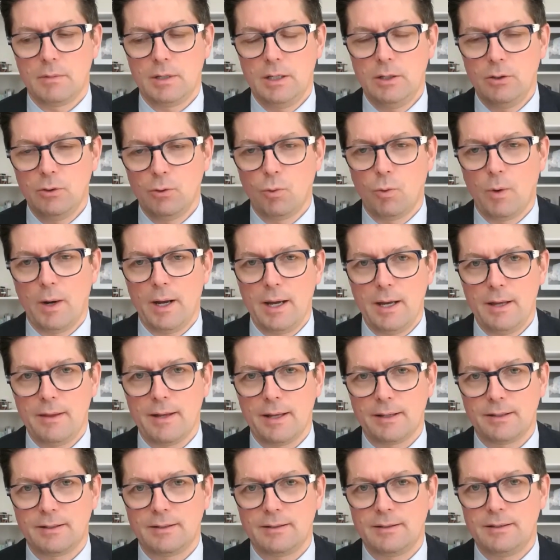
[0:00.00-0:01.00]
in a way
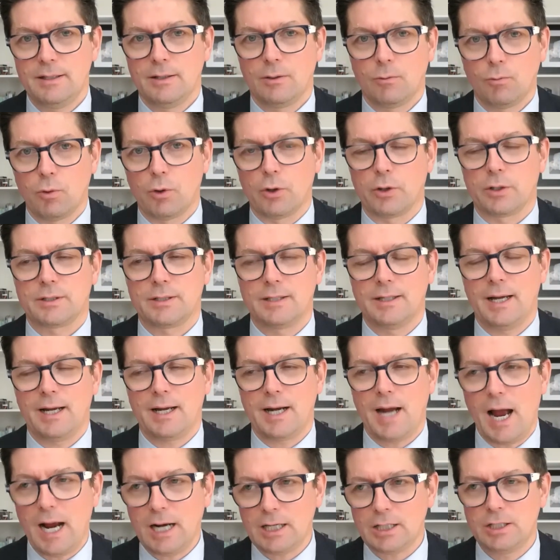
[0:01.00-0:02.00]
that still works and
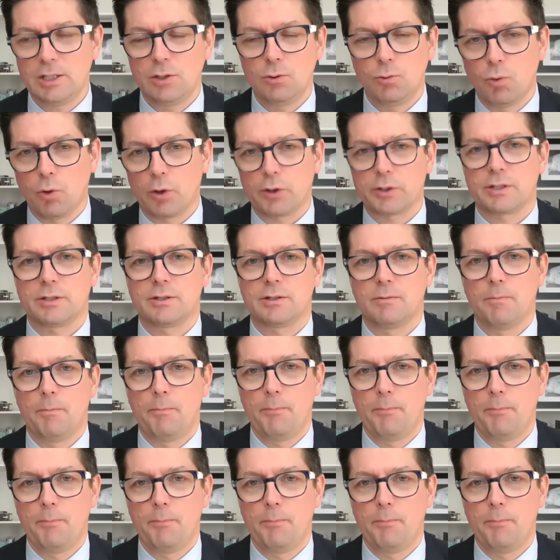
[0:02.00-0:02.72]
it actually works